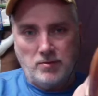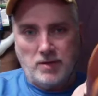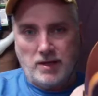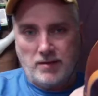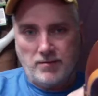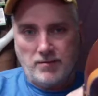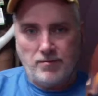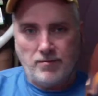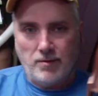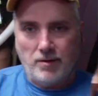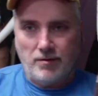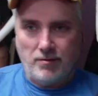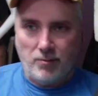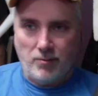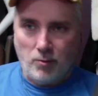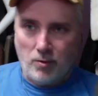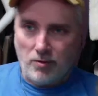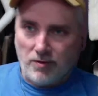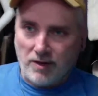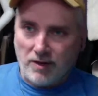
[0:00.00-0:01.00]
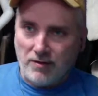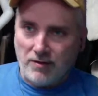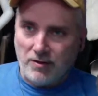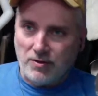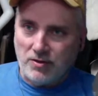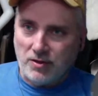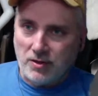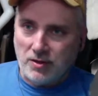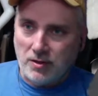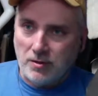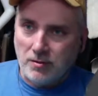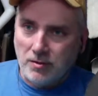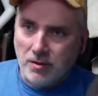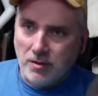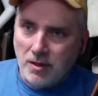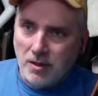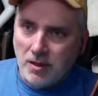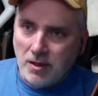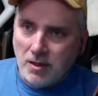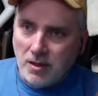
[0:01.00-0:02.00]
like what, 4 or 5 years ago,
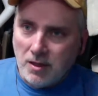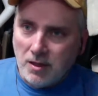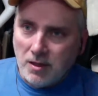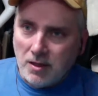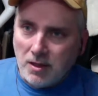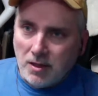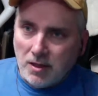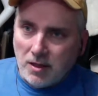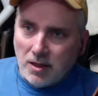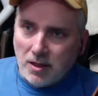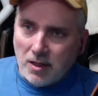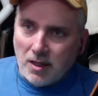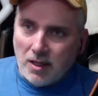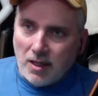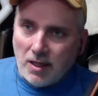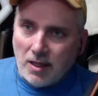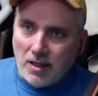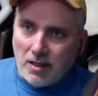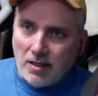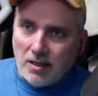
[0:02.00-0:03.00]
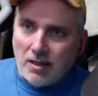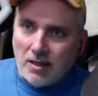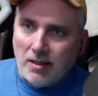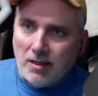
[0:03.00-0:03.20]
and